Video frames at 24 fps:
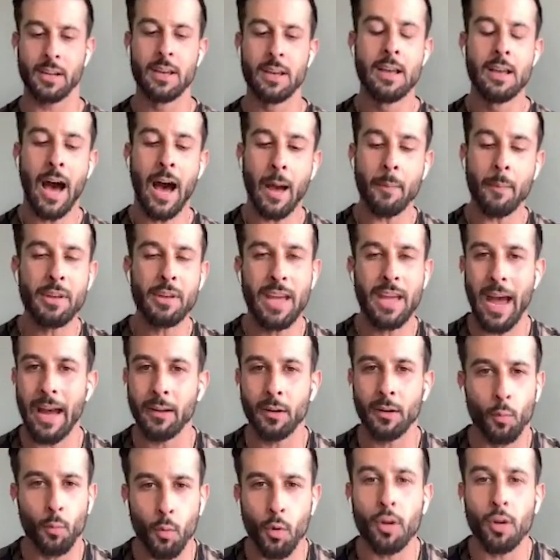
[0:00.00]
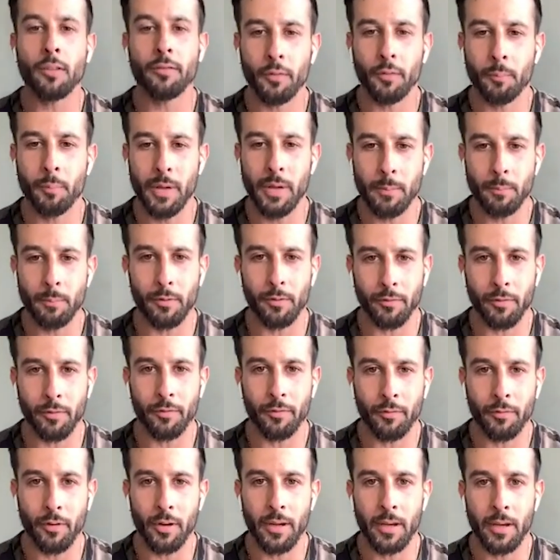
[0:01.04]
I began to work for people for
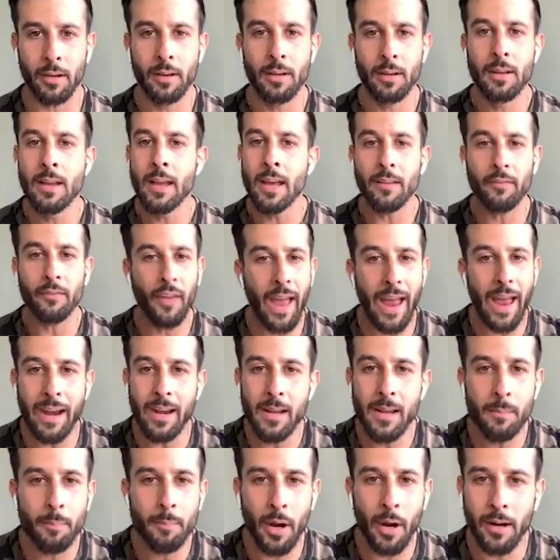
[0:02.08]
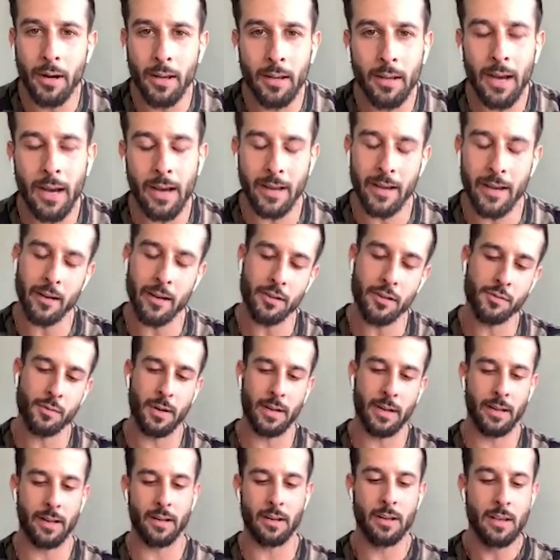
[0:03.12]
free. If anybody, here's what
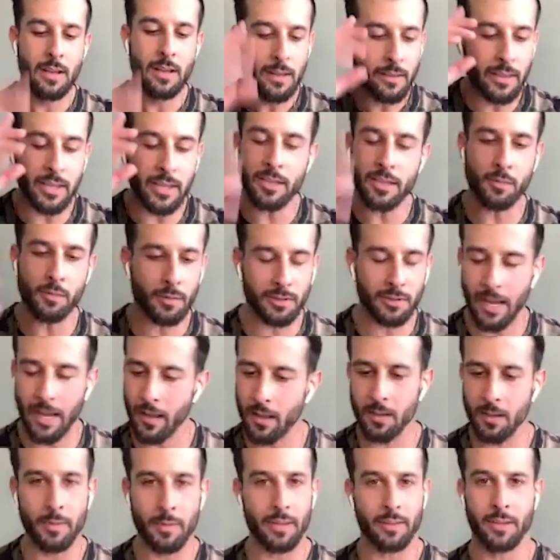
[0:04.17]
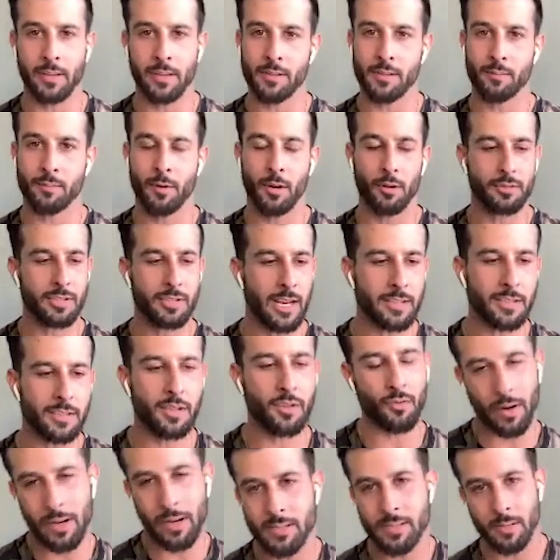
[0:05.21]
here, things were telling me things, bro. It's actually
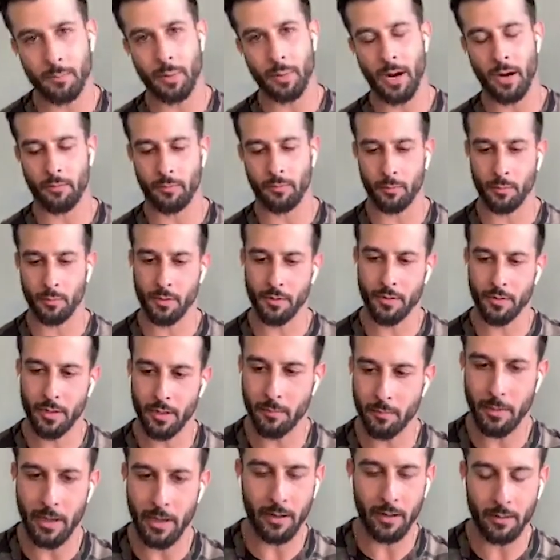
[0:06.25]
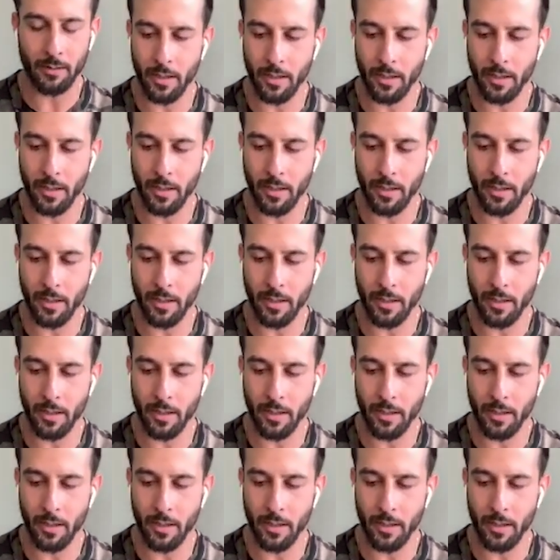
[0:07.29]
crazy and powerful when you think about it.